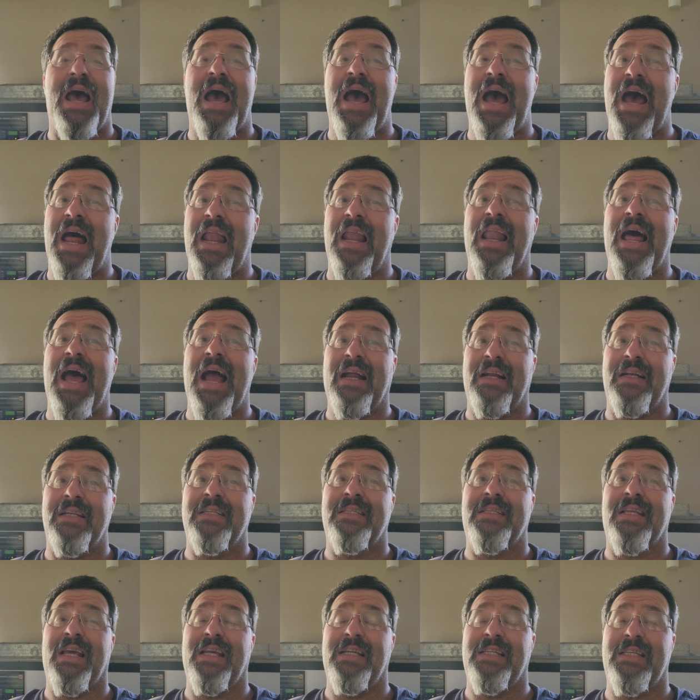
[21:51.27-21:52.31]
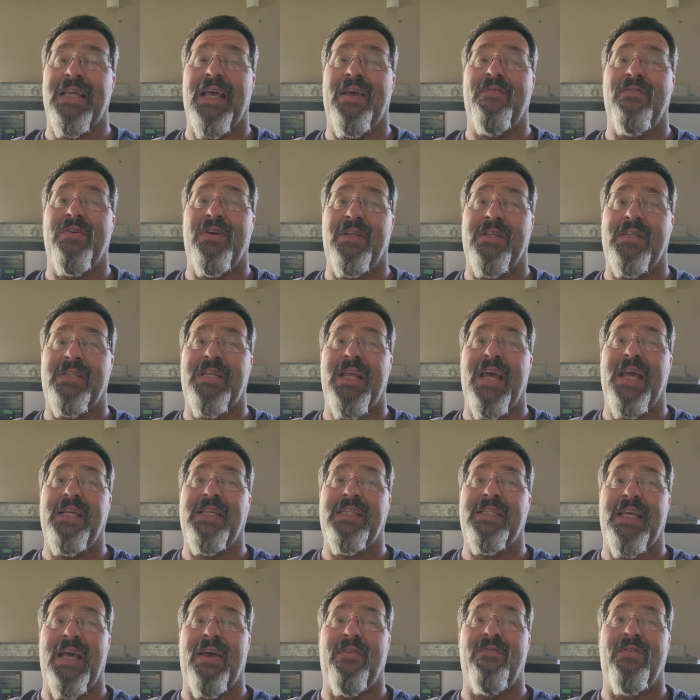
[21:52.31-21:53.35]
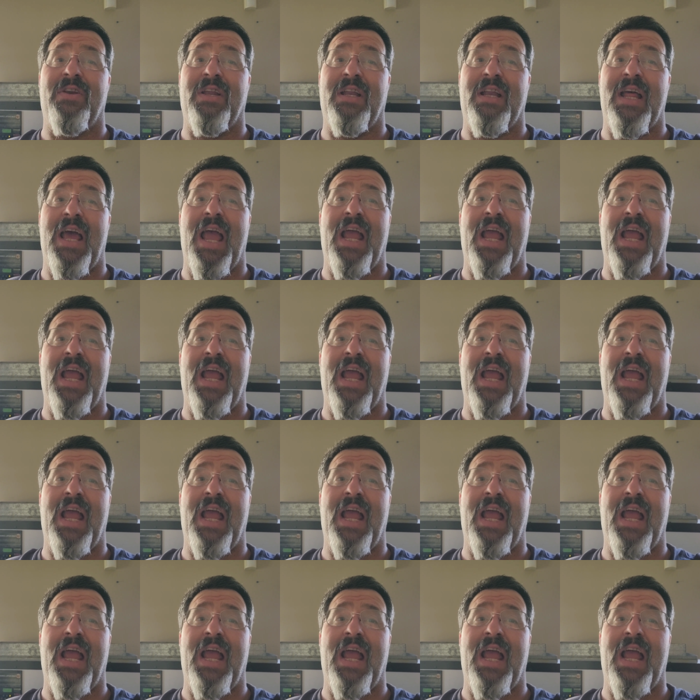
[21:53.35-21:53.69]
I like to say stay 70 to